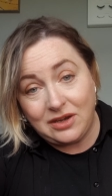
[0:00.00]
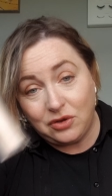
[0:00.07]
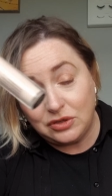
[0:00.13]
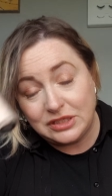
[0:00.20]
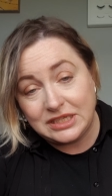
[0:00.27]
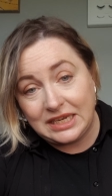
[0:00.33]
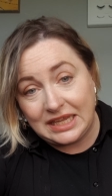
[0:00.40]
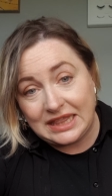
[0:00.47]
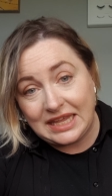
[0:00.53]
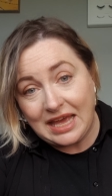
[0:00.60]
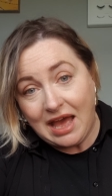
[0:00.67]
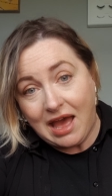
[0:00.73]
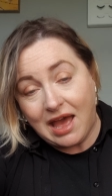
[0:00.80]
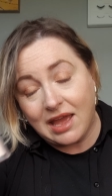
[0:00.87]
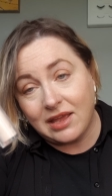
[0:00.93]
underneath the
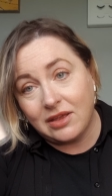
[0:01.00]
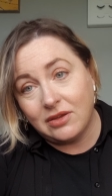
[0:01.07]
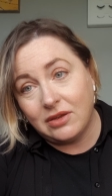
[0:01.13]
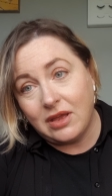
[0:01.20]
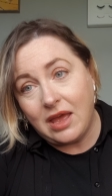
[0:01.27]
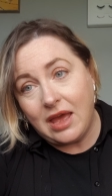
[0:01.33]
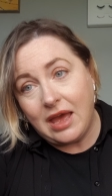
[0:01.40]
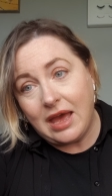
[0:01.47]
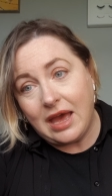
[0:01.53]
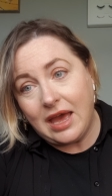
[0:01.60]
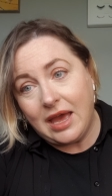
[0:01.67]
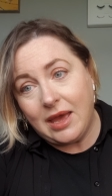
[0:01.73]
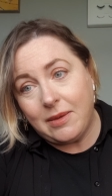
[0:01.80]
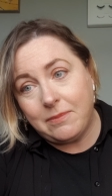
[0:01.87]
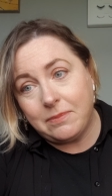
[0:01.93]
eye,
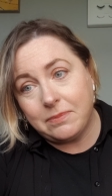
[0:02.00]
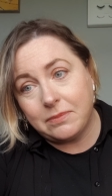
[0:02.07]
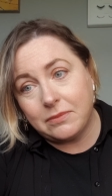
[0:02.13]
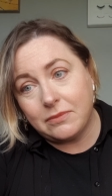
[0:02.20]
down